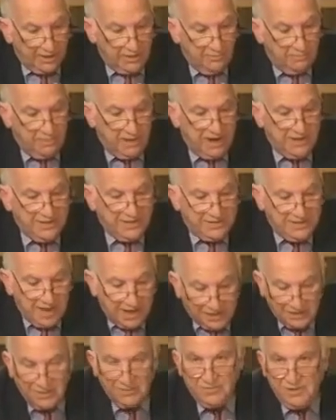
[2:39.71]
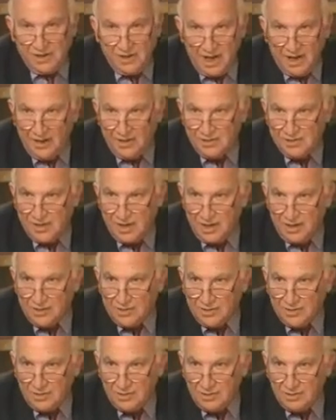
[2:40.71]
To pay the debts of the United
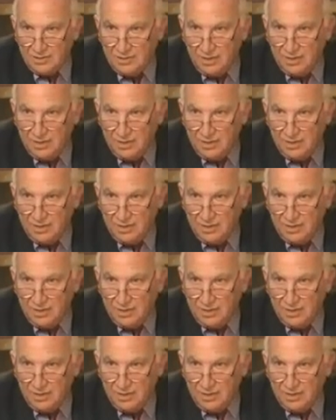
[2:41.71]
States.